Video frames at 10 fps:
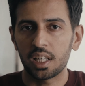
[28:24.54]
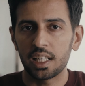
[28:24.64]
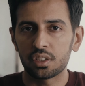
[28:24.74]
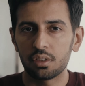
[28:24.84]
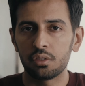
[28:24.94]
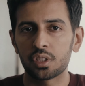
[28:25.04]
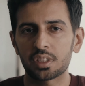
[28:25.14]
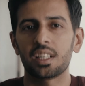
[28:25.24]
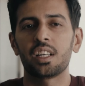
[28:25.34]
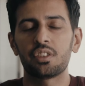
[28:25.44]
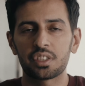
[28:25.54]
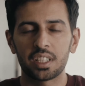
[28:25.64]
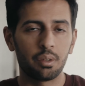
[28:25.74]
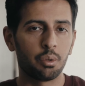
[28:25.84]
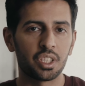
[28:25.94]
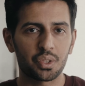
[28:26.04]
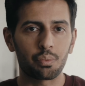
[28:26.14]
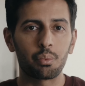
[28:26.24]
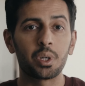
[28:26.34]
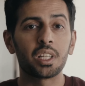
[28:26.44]
ISO, just understand what it's
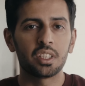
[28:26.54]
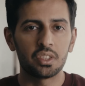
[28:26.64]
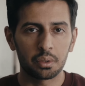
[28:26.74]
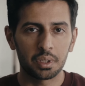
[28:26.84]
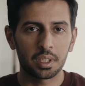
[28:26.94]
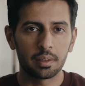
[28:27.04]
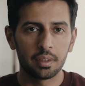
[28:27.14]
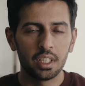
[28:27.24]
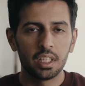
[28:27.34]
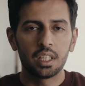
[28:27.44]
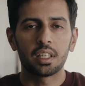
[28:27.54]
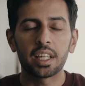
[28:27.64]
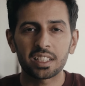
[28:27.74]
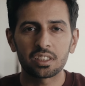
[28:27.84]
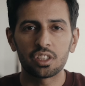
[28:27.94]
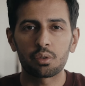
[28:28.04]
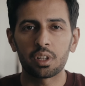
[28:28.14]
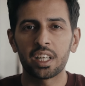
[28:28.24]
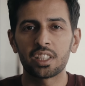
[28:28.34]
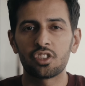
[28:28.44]
really doing. Next is
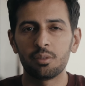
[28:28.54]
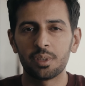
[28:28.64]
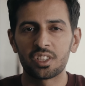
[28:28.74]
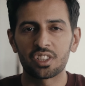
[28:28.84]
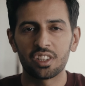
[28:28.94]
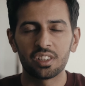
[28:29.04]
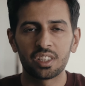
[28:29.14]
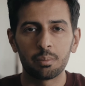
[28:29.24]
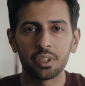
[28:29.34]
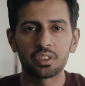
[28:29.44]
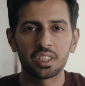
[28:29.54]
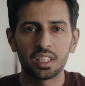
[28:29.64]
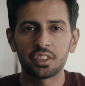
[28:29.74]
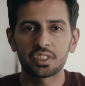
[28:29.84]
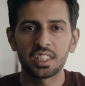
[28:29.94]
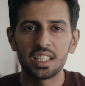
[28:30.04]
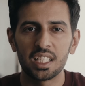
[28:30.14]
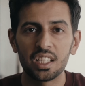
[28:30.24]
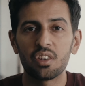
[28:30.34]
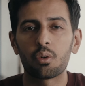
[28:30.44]
relying too much on the built-in
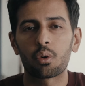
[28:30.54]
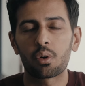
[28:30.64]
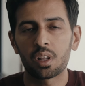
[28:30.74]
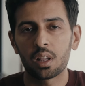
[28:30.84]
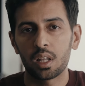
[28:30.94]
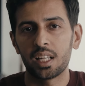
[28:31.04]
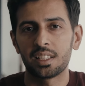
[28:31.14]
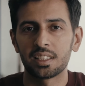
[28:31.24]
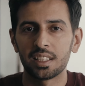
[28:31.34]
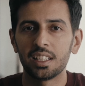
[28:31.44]
LCD or the LUT.